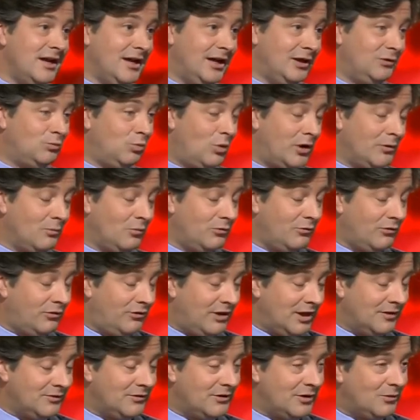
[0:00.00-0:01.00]
is one
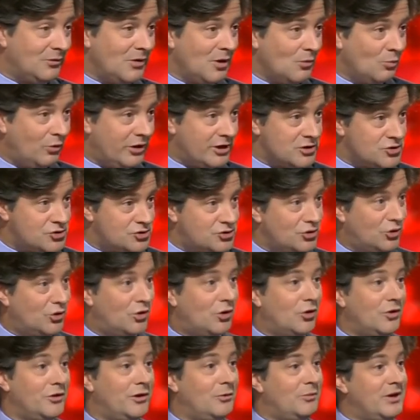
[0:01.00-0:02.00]
thing that will
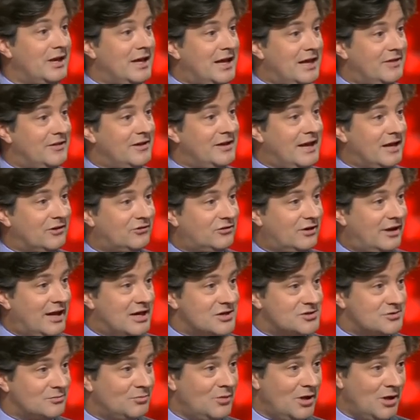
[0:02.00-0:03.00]
ensure that we hit the next
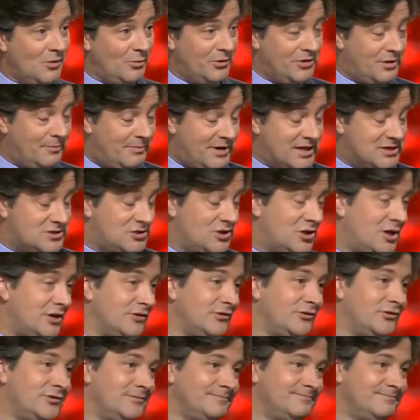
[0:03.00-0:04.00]
election with the best chance.